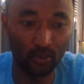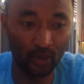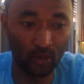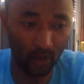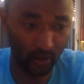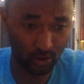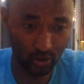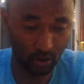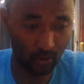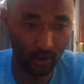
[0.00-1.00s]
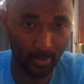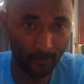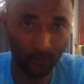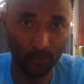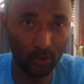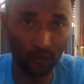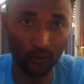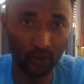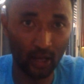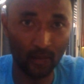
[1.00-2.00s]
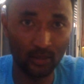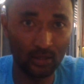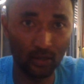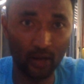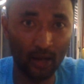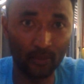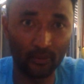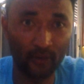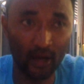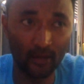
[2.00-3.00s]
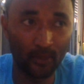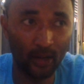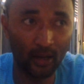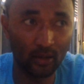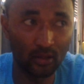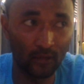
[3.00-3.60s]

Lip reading: bring awareness to the beautiful game is still amplified by